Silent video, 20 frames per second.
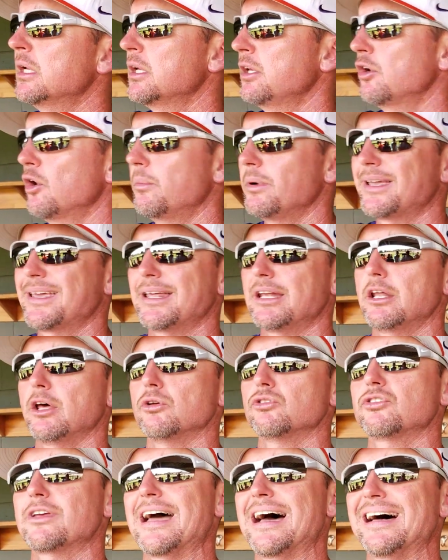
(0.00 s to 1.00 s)
You know, but can
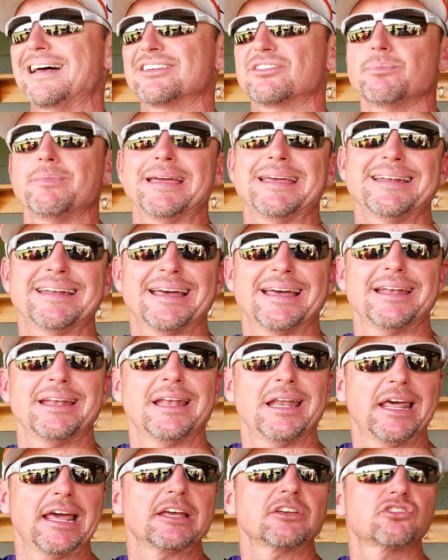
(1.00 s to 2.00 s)
those guys make that
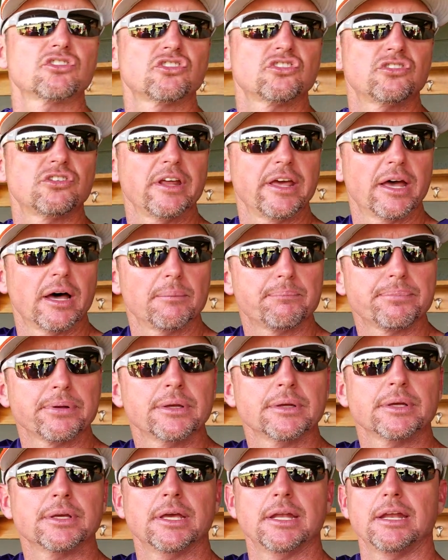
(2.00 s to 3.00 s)
next step?
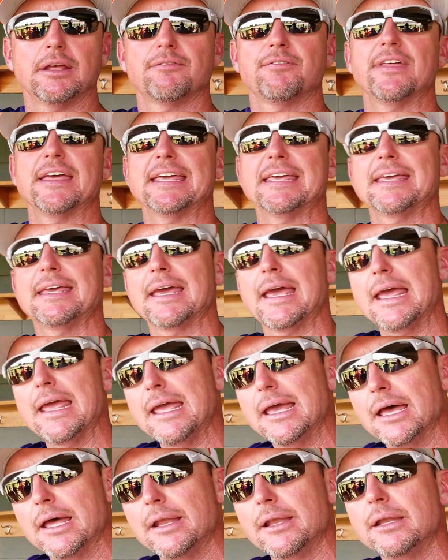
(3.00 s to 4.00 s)
And if they
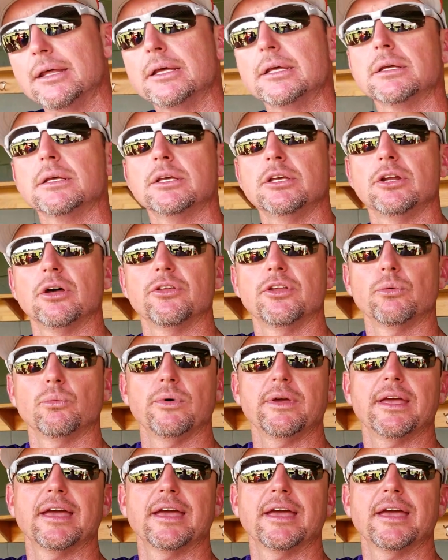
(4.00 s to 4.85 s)
can, you know, then we